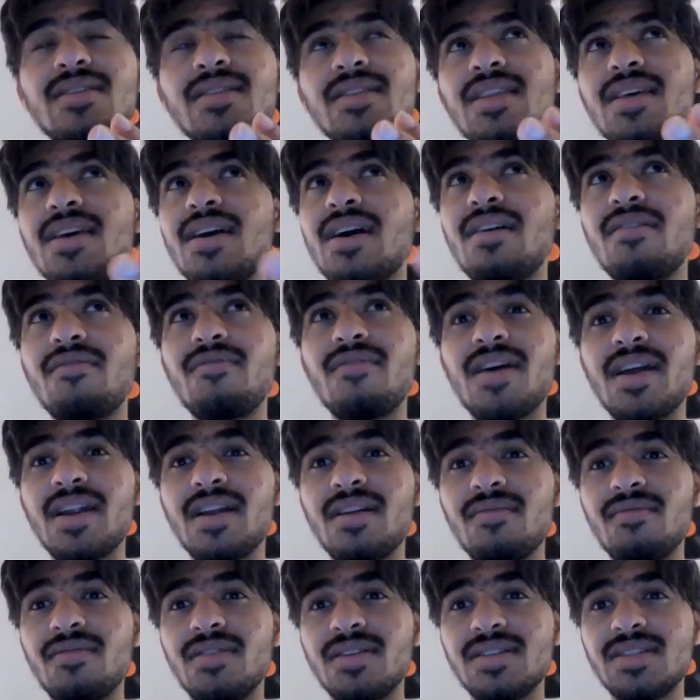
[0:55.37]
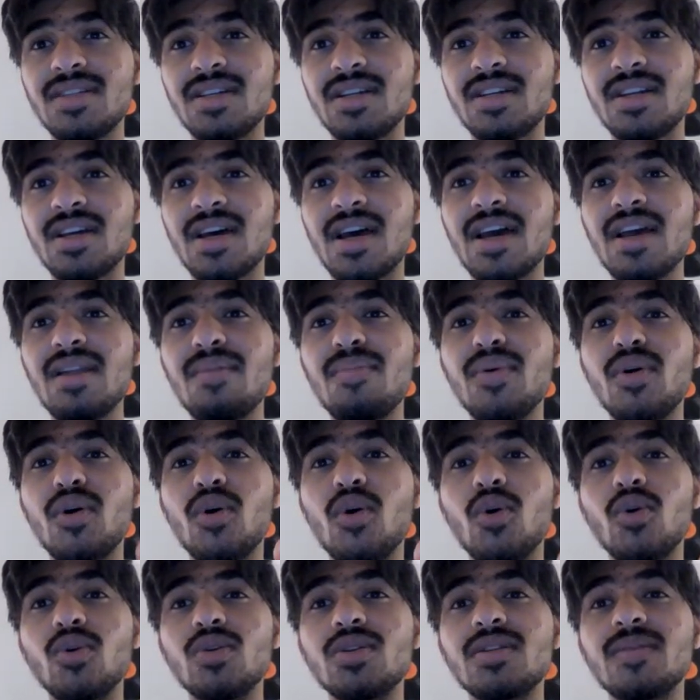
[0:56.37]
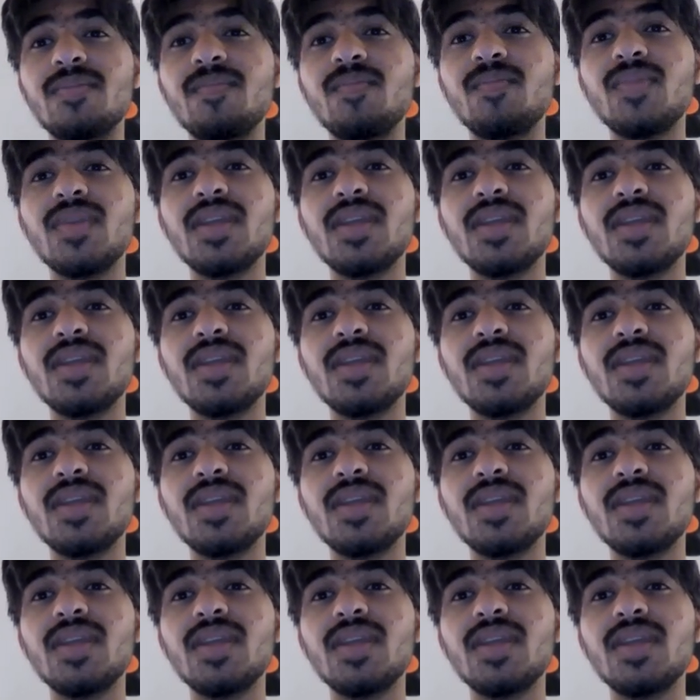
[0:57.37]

are very versatile because